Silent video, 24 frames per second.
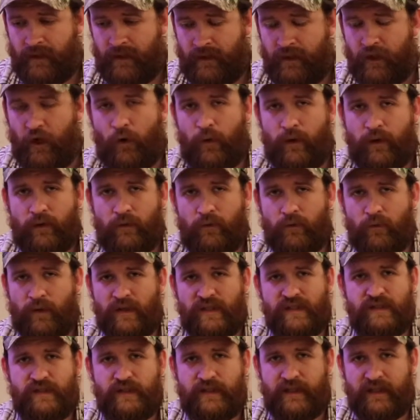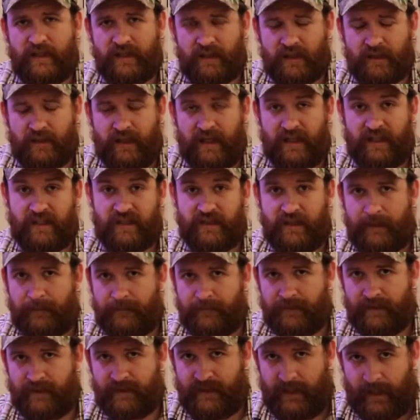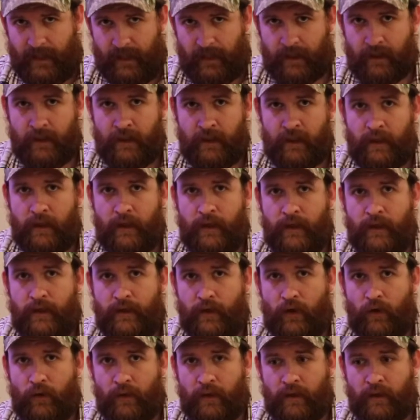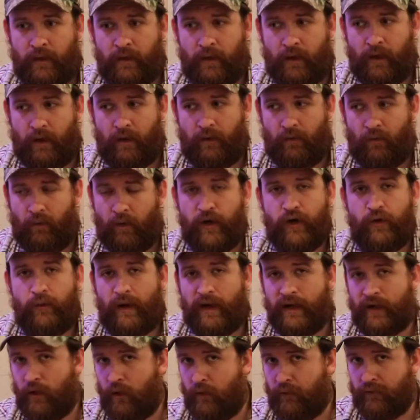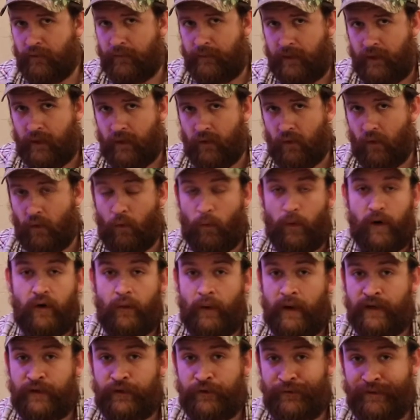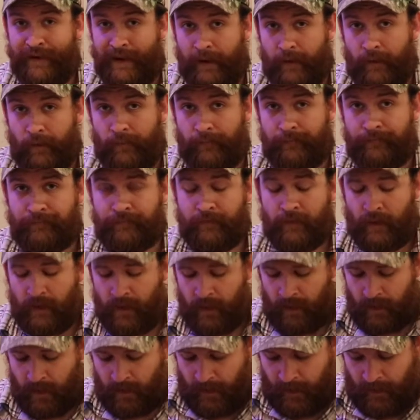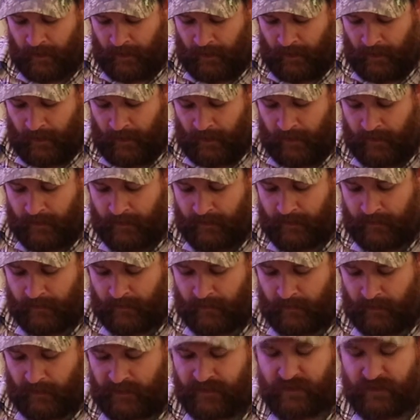knowing what's the next step to take, knowing where do I go from here, or what do I do now? And I